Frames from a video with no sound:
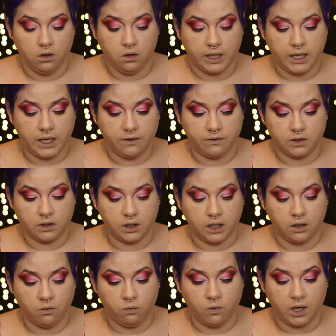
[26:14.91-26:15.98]
So I have to,
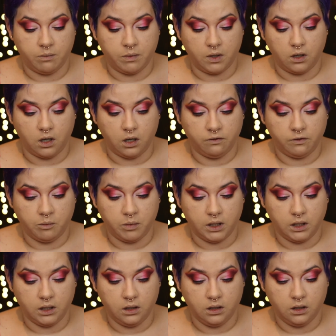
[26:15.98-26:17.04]
like, wipe it off a
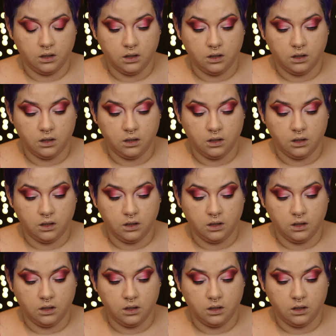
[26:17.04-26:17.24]
bit,